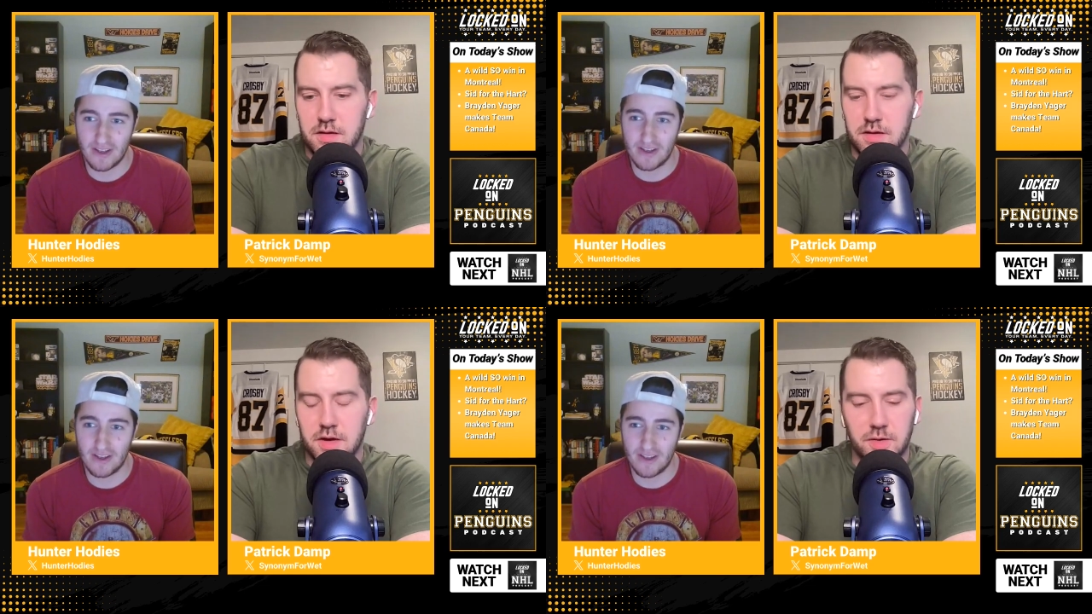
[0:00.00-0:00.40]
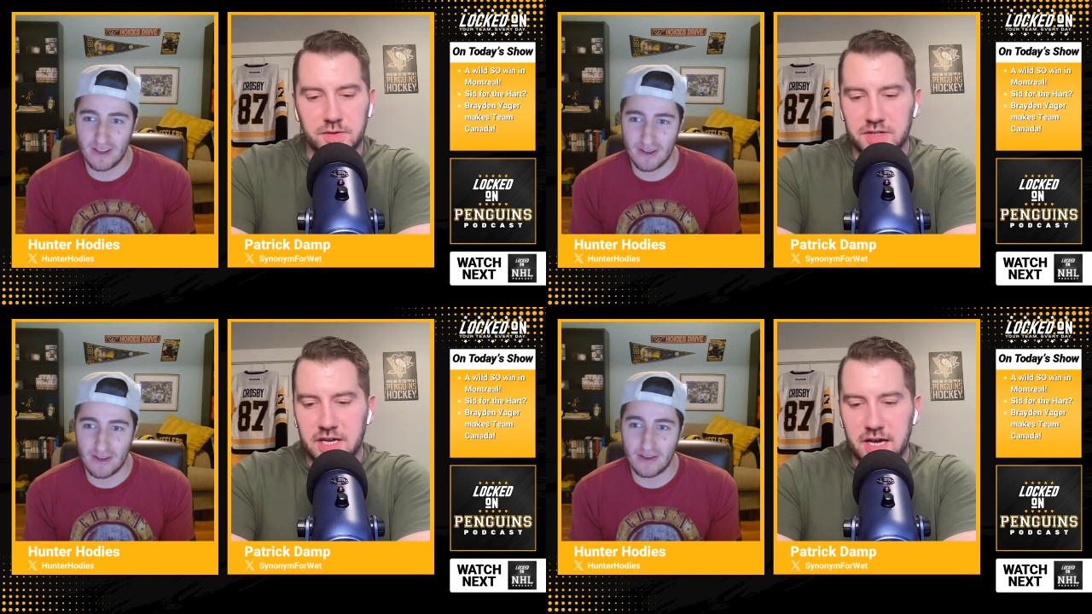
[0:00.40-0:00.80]
Speaker 1: No, it
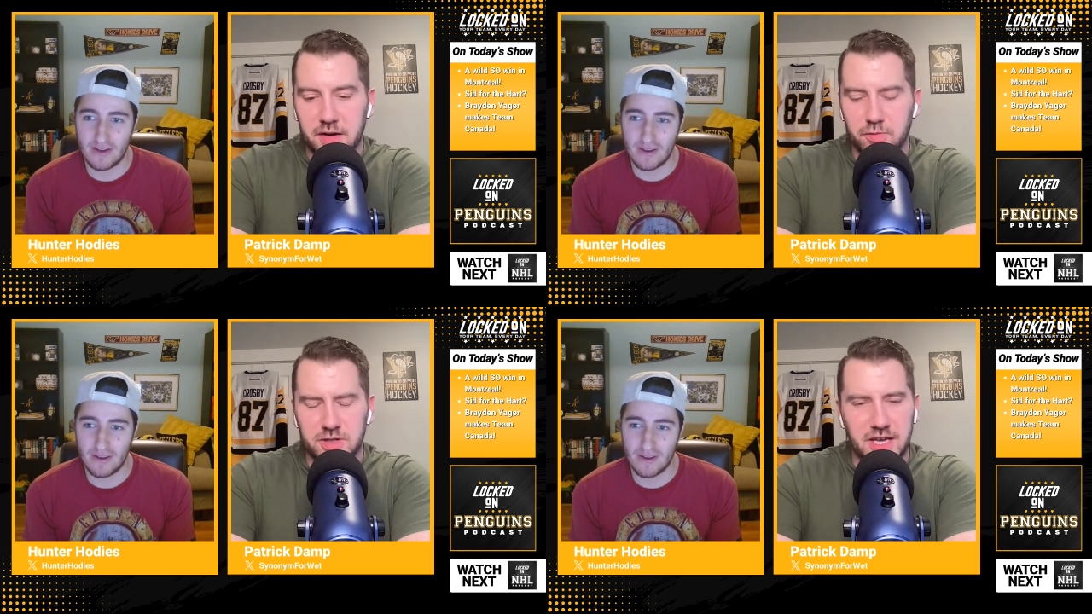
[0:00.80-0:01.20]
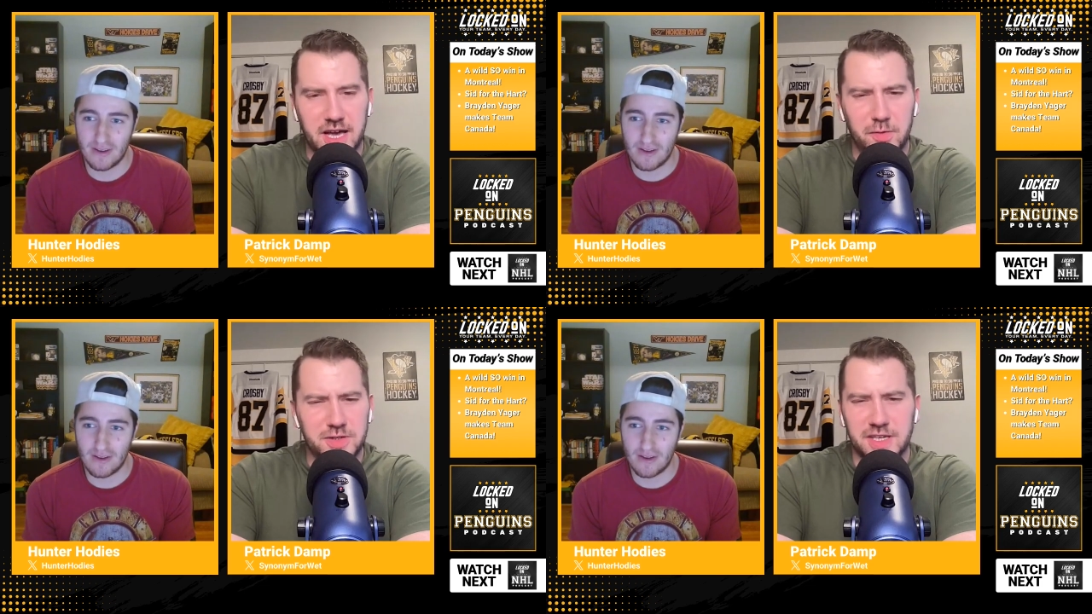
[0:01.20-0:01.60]
wasn't Cap. Was it
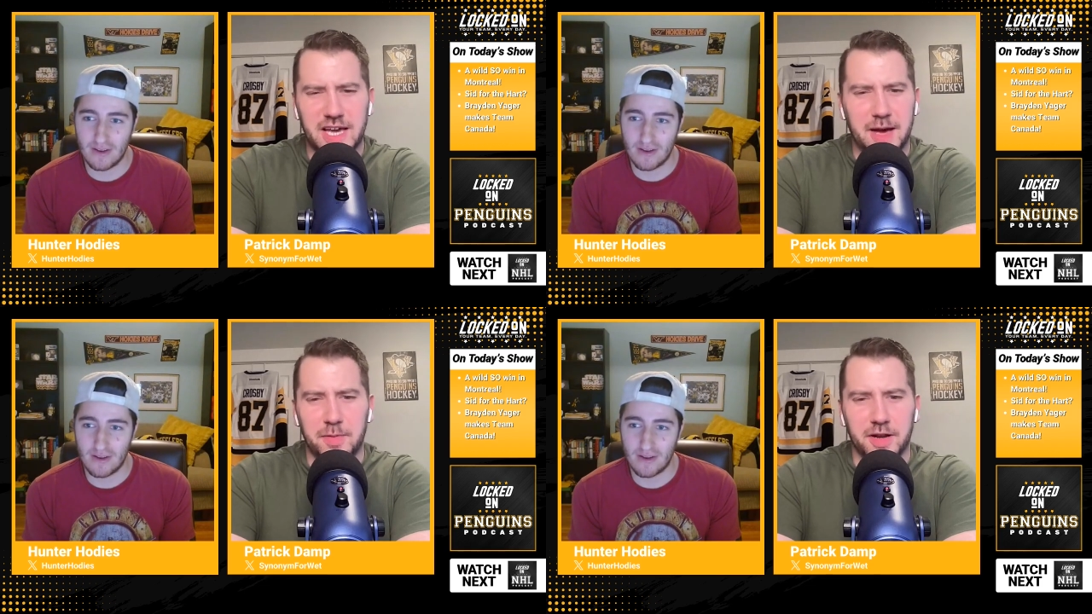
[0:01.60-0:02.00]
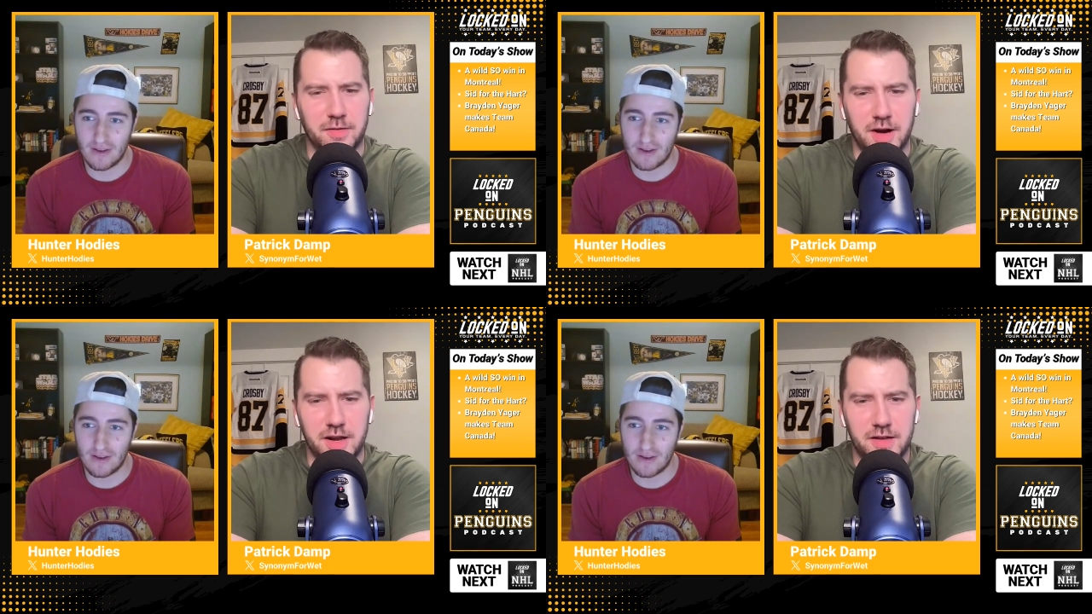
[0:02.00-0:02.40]
Cap? It wasn't Kapanen,
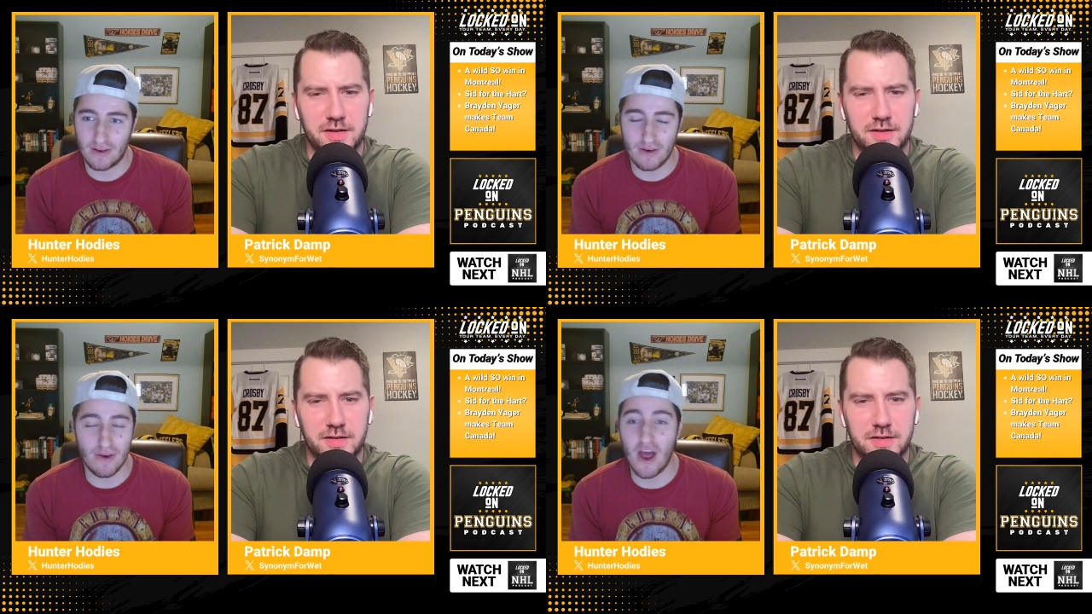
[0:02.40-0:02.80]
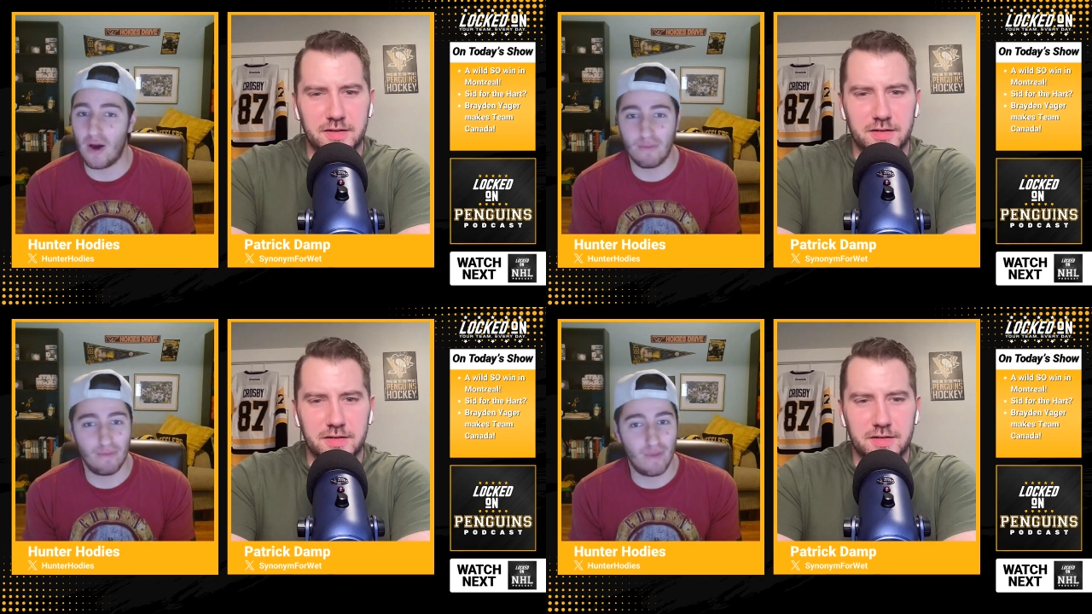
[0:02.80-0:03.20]
right?
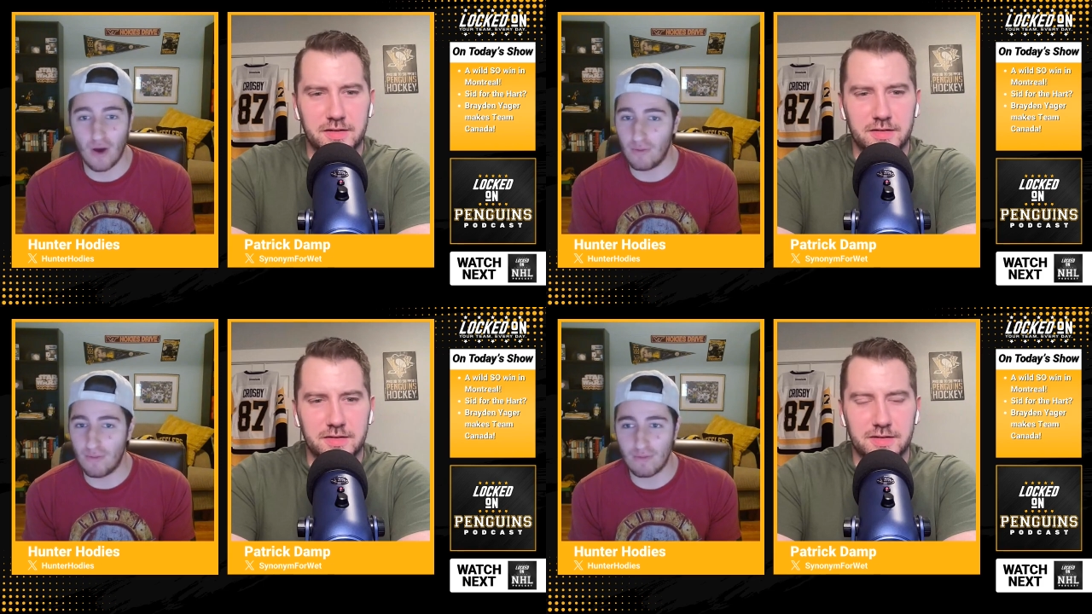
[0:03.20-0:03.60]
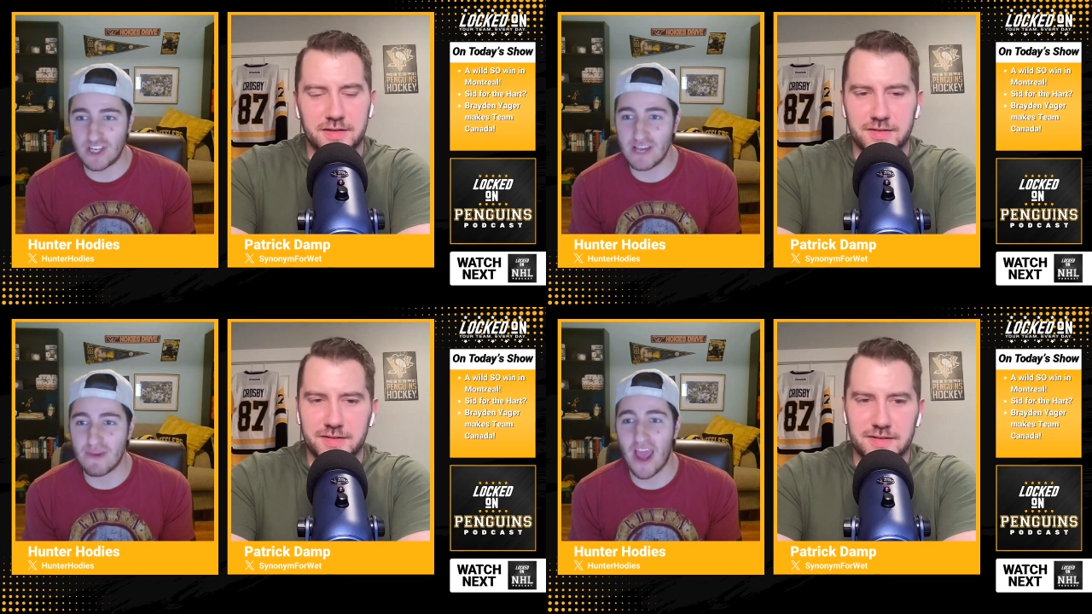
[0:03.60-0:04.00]
Speaker 2: No, no.
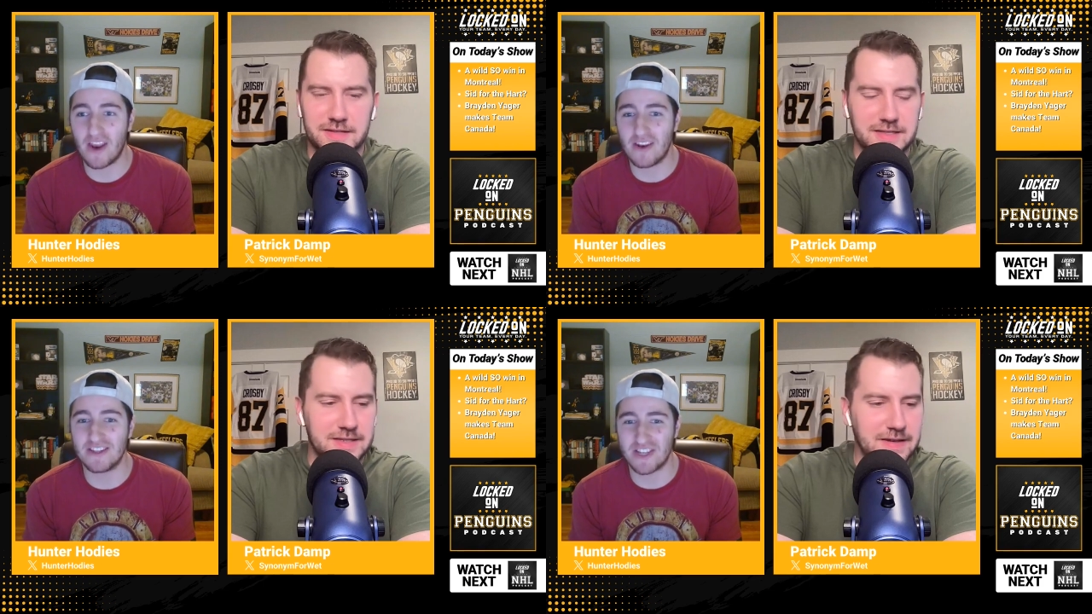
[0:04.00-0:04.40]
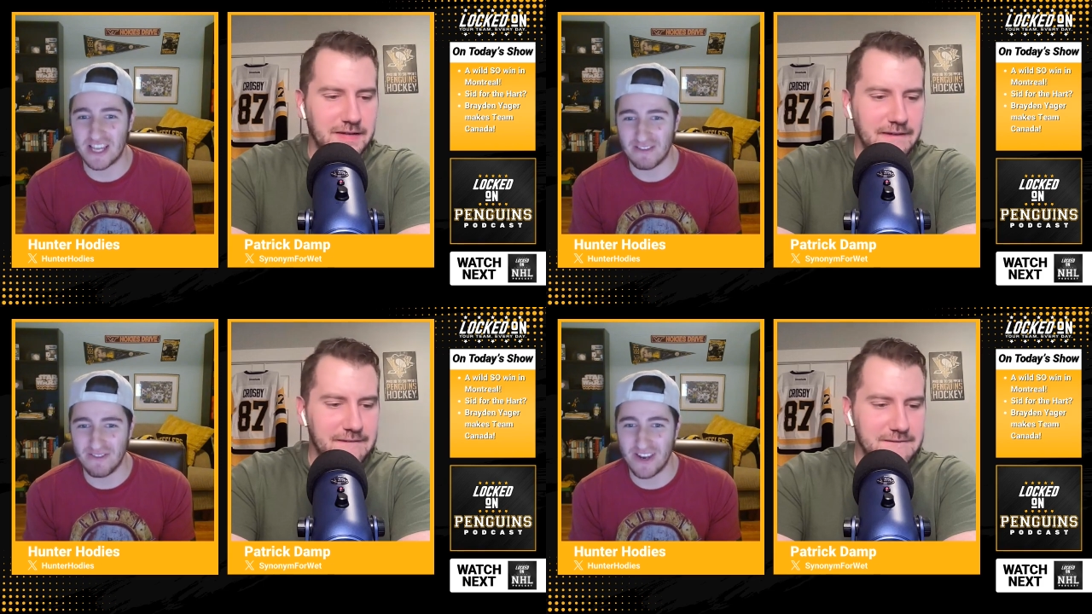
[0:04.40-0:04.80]
Team Canada's
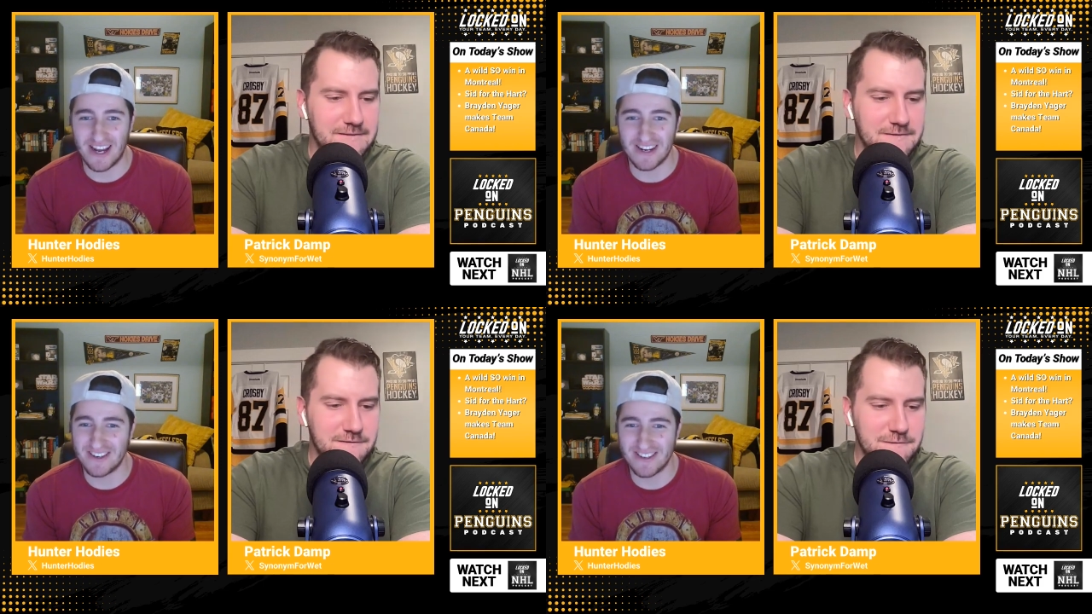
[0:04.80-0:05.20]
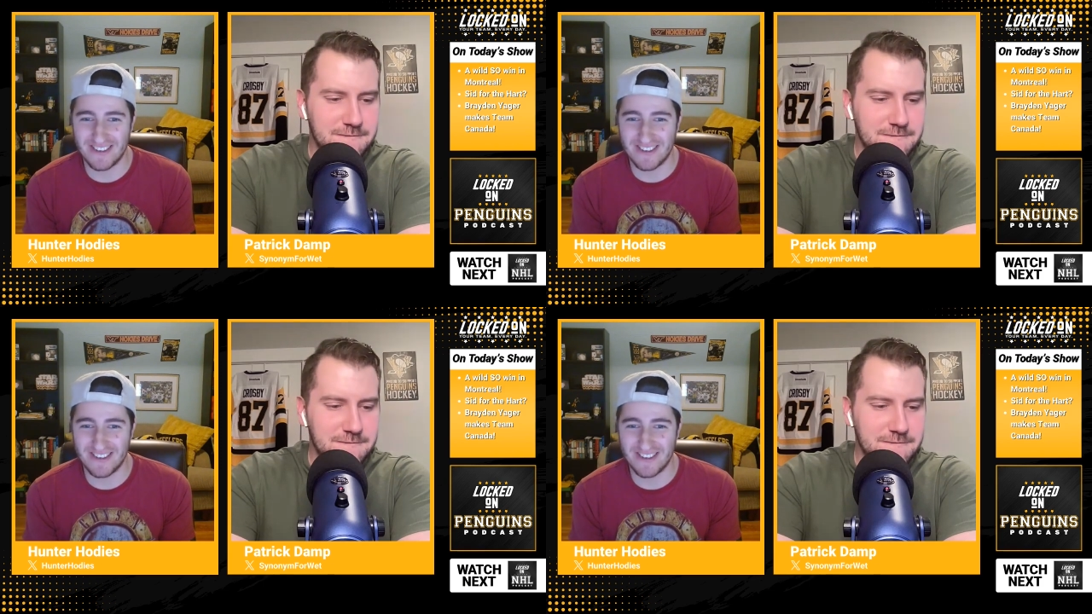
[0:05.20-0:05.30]
team, not.